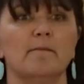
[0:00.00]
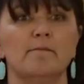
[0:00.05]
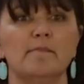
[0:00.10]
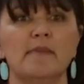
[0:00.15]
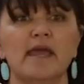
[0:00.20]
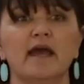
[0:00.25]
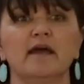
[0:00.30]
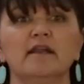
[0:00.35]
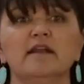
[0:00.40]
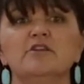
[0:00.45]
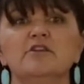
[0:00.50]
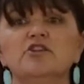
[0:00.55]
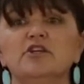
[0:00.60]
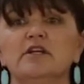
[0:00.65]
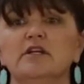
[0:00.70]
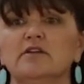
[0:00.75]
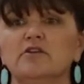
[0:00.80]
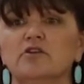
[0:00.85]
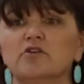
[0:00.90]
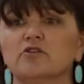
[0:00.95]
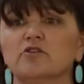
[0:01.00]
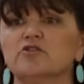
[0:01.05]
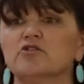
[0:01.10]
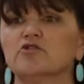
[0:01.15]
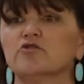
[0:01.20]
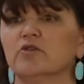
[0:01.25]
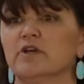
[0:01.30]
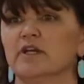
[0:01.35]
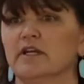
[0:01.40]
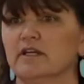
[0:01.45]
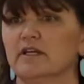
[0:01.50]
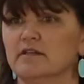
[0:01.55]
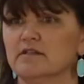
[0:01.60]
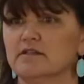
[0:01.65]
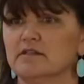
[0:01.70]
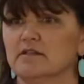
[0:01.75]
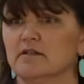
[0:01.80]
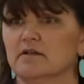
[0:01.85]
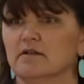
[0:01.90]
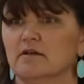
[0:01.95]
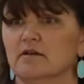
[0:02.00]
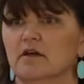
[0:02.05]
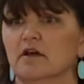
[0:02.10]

managing your trees